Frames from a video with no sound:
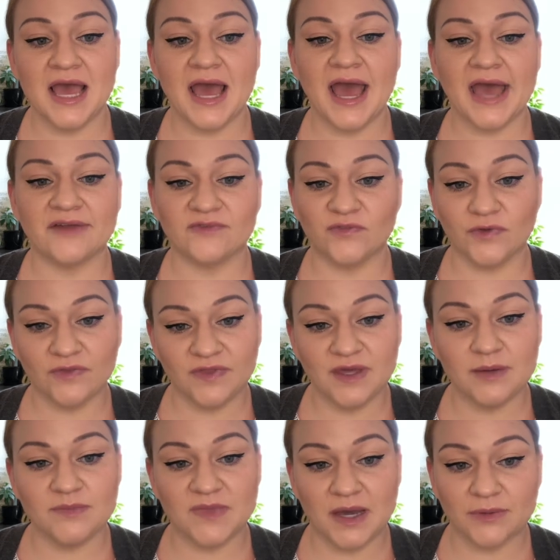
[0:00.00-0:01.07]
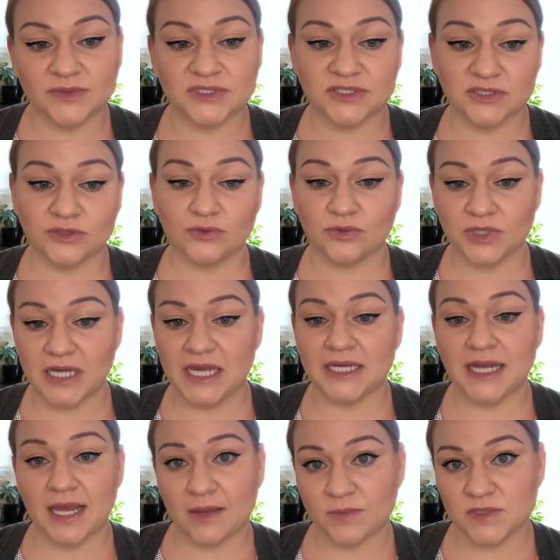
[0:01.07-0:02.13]
and for them that was to create
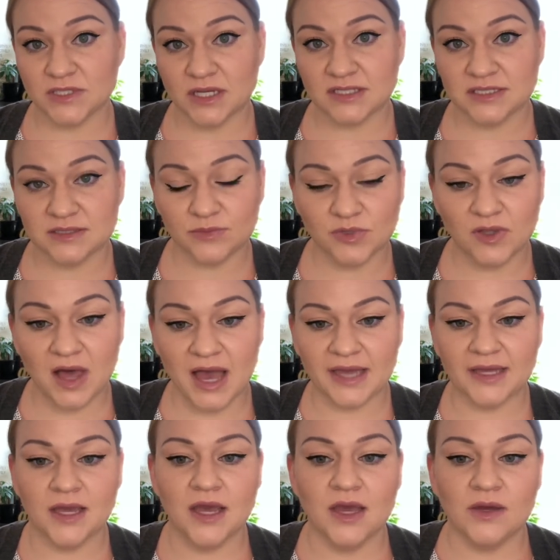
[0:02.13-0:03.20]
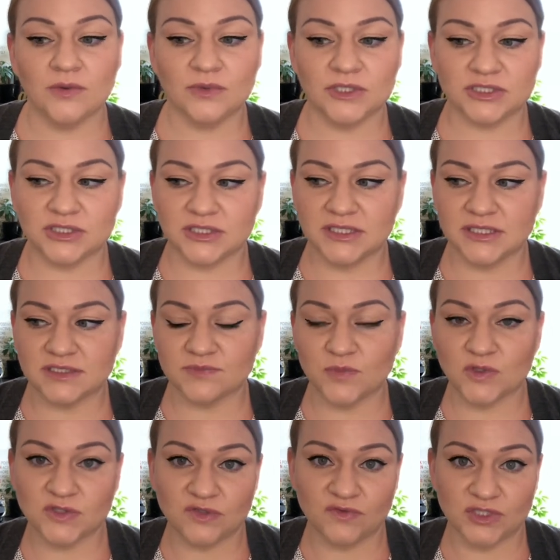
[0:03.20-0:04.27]
Amazon Supply, which is
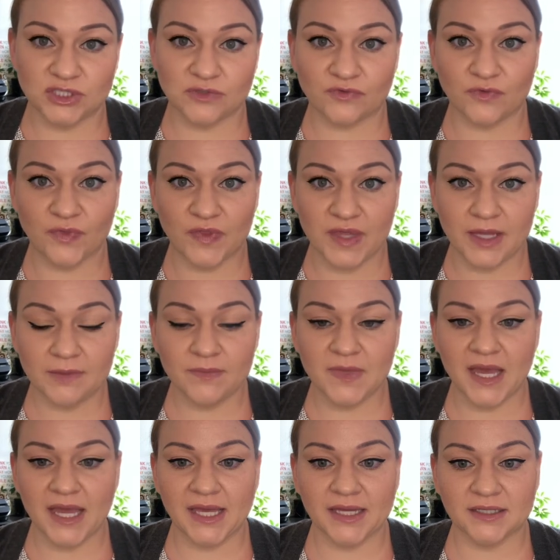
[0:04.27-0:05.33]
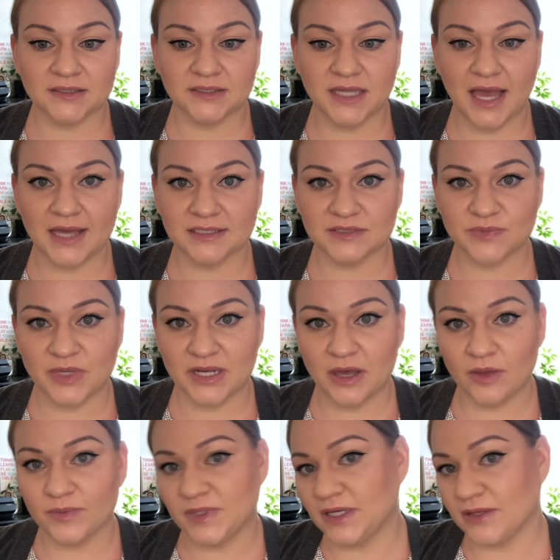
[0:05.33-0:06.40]
most efficient for them and has been
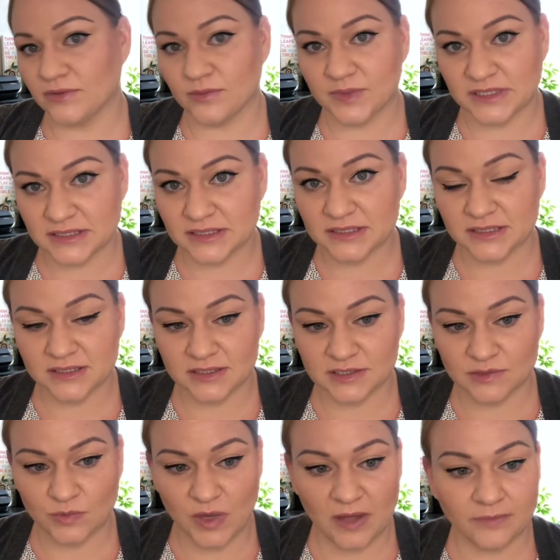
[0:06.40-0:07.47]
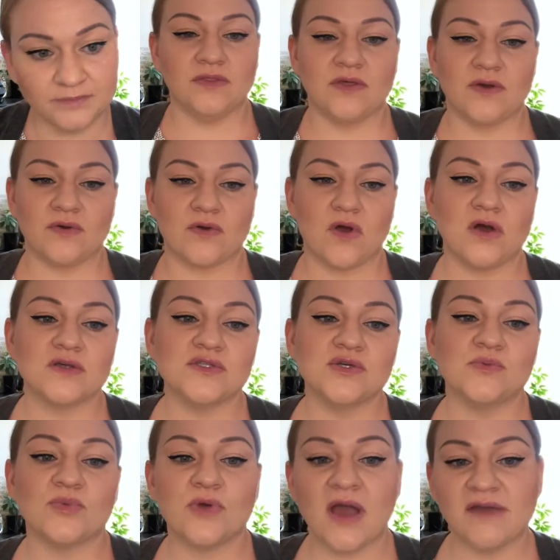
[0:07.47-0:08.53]
helping other businesses as well. There are also
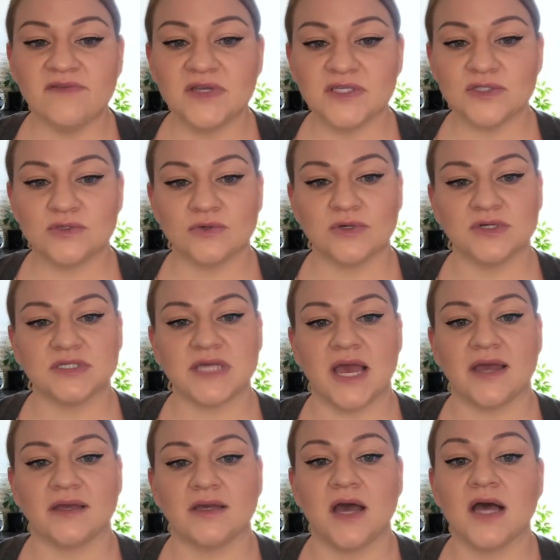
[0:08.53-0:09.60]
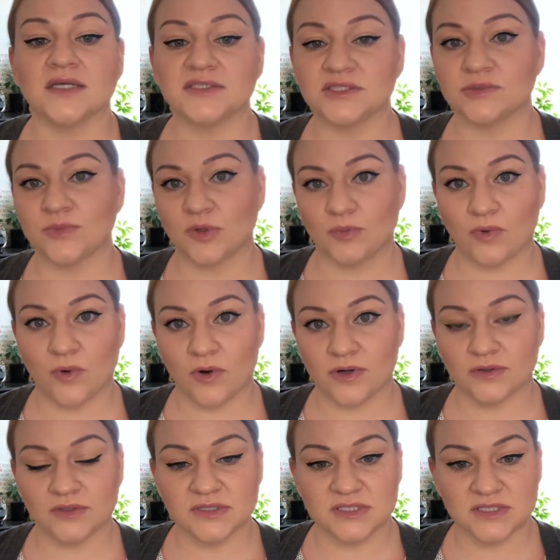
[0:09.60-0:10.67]
private stores and customer
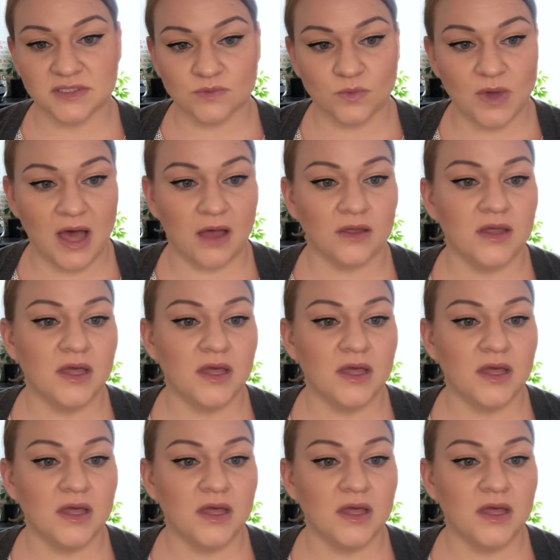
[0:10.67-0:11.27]
portals as well.